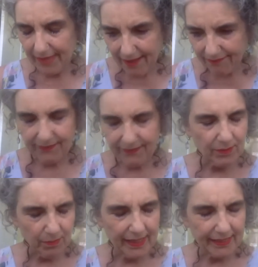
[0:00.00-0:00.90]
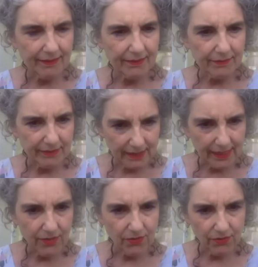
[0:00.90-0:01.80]
baffled by their
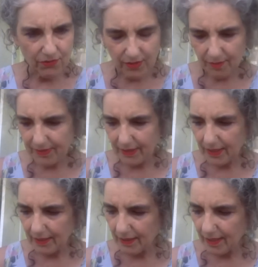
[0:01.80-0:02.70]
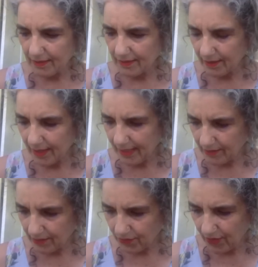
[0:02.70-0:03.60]
relationship as a,
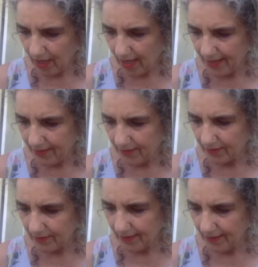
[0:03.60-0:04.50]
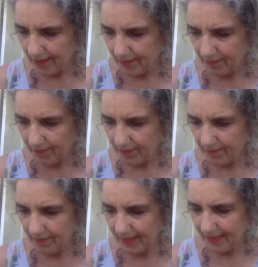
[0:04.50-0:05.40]
as a child. Um,
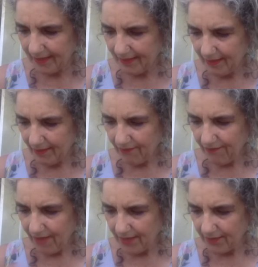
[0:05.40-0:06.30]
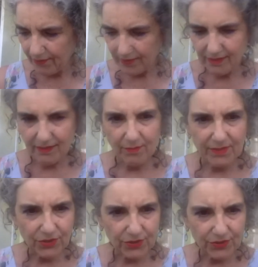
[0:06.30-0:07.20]
my father was the
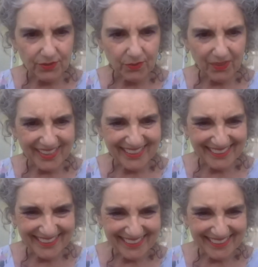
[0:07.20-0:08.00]
maternal one